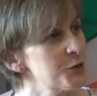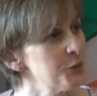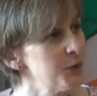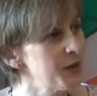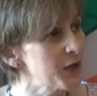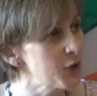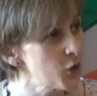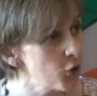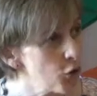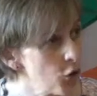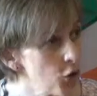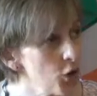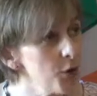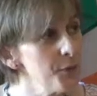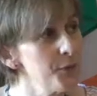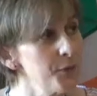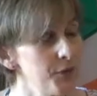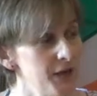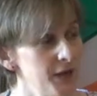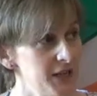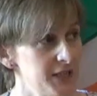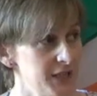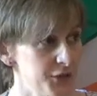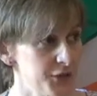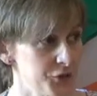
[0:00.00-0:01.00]

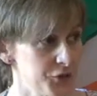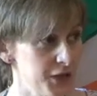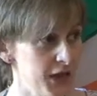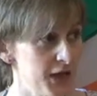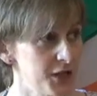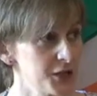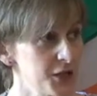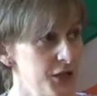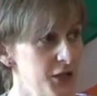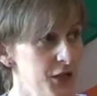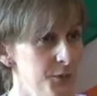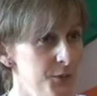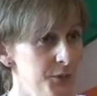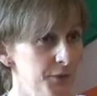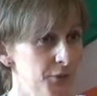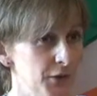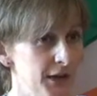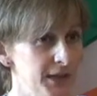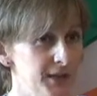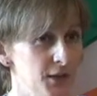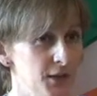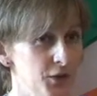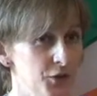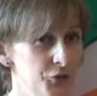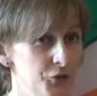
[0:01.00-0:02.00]
incorporate international human
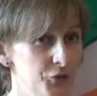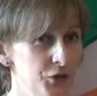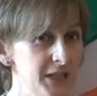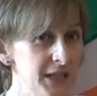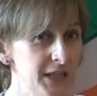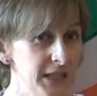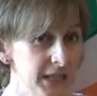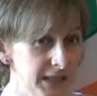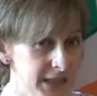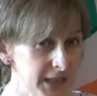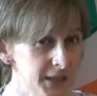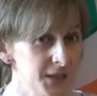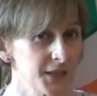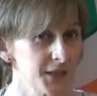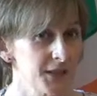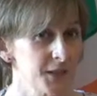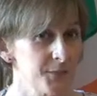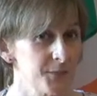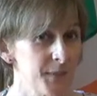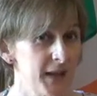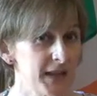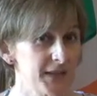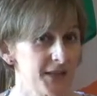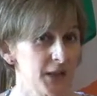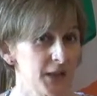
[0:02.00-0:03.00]
rights law treaties into the
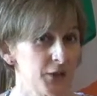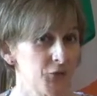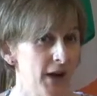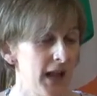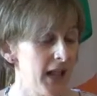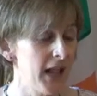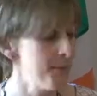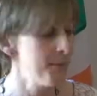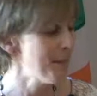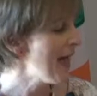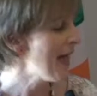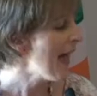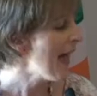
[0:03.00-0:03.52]
domestic realm